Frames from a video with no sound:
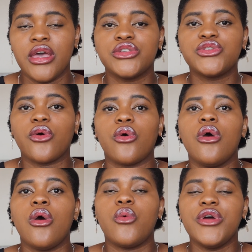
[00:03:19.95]
So
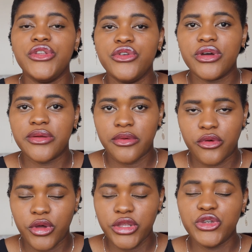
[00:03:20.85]
when you are
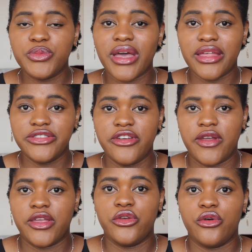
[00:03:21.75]
going to be
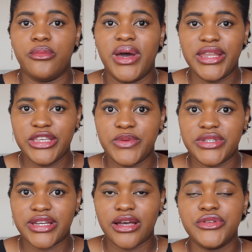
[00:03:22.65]
answering your
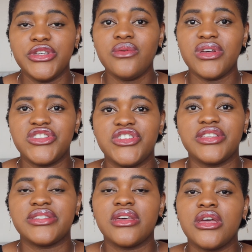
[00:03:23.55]
management accounting
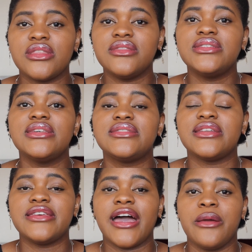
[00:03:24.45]
questions, this is
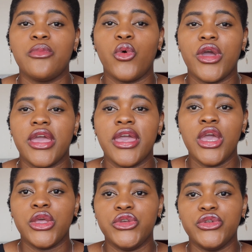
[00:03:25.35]
the time where
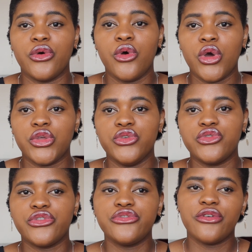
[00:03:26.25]
you know you
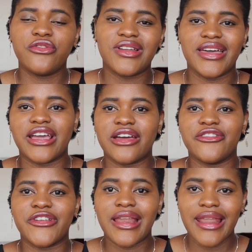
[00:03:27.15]
sort of like
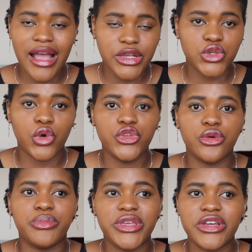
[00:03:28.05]
relax on
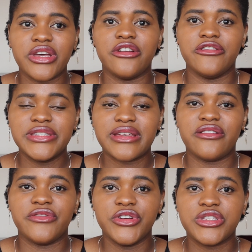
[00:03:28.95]
your being a risk
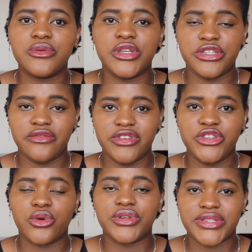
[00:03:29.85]
averse
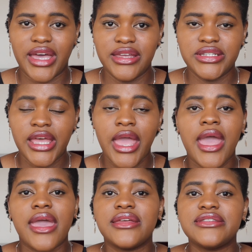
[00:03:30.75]
individual side
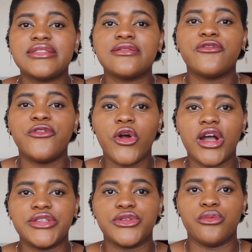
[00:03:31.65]
and
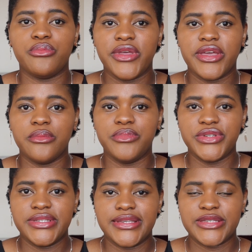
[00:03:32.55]
focus on being a
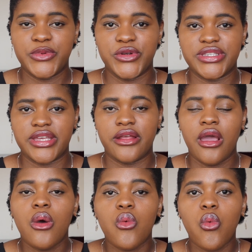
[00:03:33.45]
business person
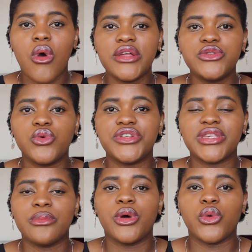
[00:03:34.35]
what would
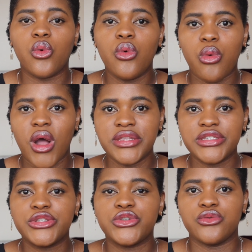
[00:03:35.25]
someone who
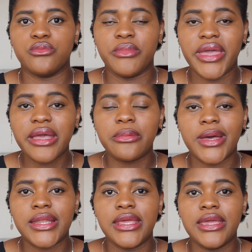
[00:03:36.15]
wants to make
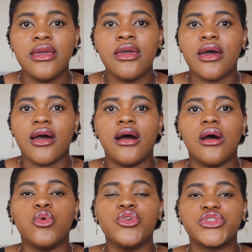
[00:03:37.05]
money
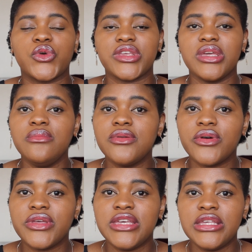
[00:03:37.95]
uh, who has got
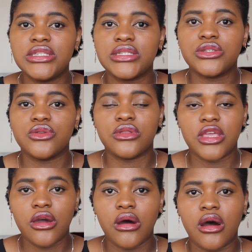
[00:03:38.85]
employees to
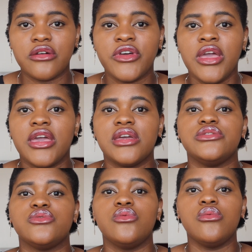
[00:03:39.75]
think of
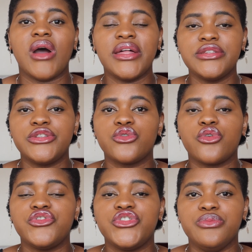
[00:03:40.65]
and who wants to
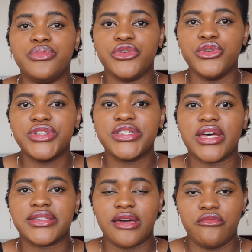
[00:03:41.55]
contribute
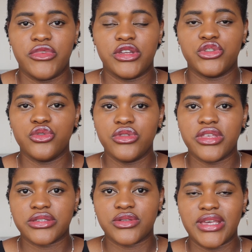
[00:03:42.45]
something to
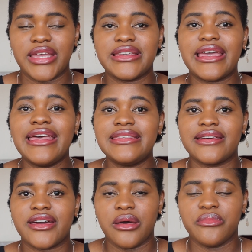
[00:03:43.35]
the society as
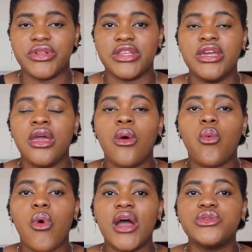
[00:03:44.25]
a company
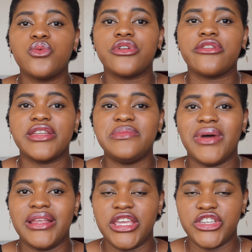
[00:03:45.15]
what would that
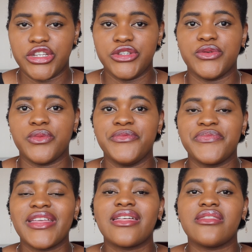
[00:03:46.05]
manager do
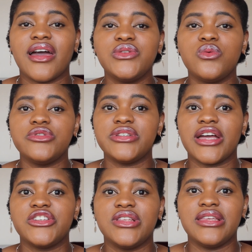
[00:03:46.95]
that would
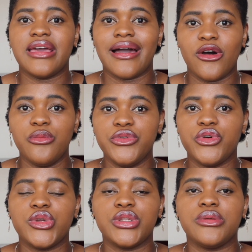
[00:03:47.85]
actually help
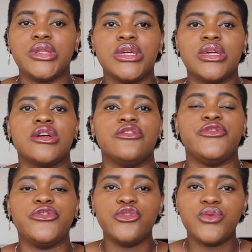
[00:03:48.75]
you in
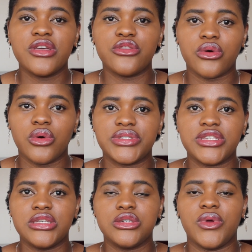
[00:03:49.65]
viewing those
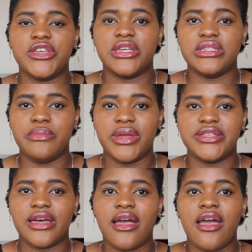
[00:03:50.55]
situations
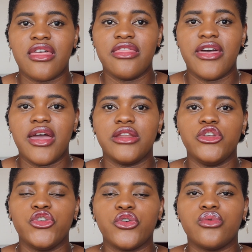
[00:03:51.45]
better than
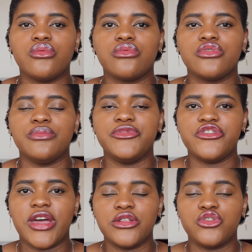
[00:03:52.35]
you know
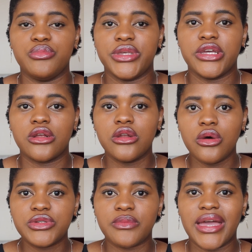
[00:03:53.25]
trying to be
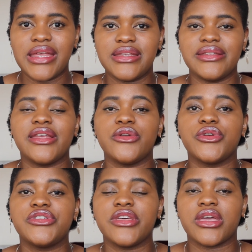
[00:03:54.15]
close-minded and
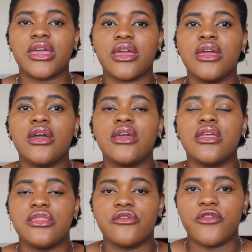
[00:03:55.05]
not thinking
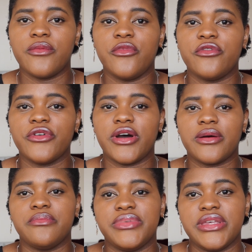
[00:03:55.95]
in the form of
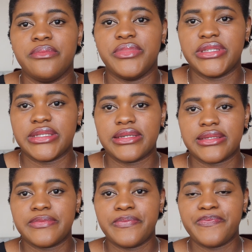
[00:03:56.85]
a, a
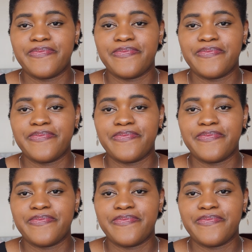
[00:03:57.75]
business.